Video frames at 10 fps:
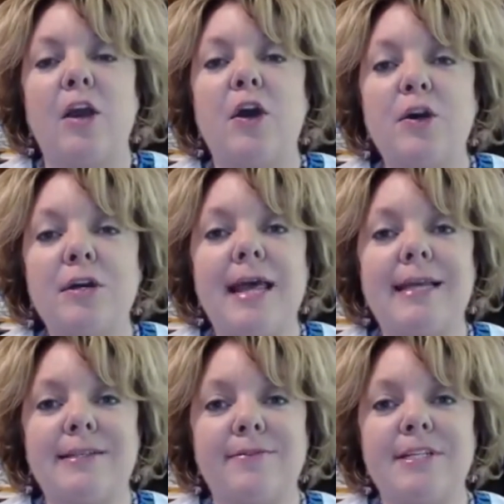Good
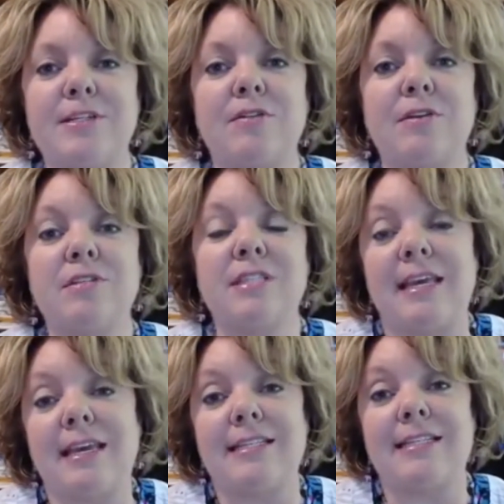activities are those
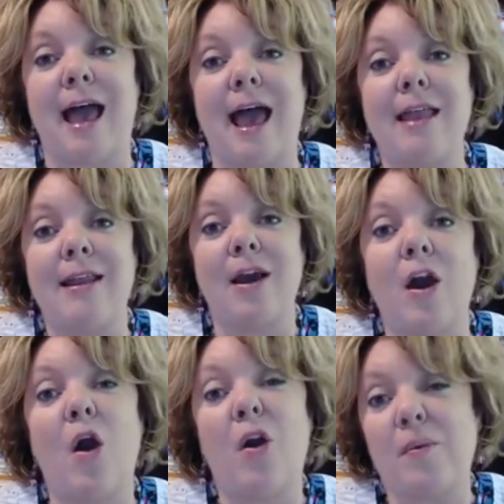things that
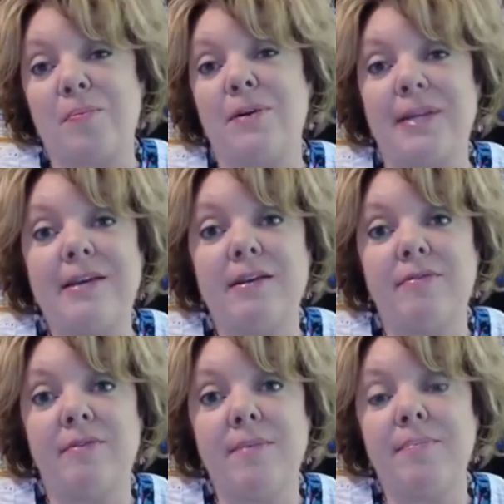are a pretty good
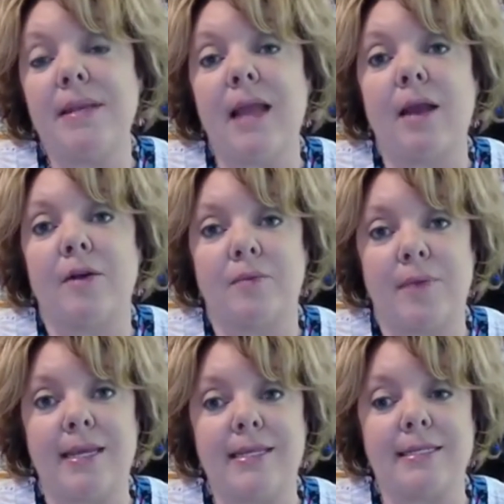fit, but not
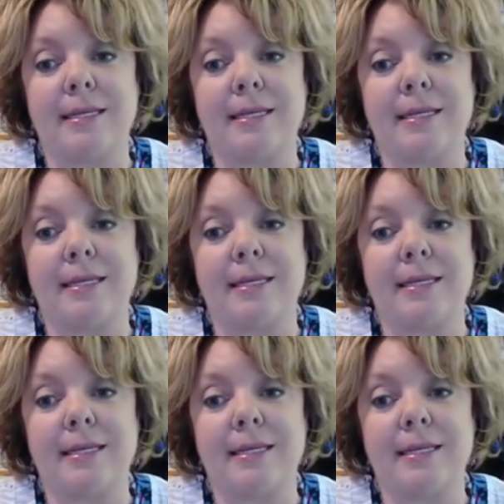great.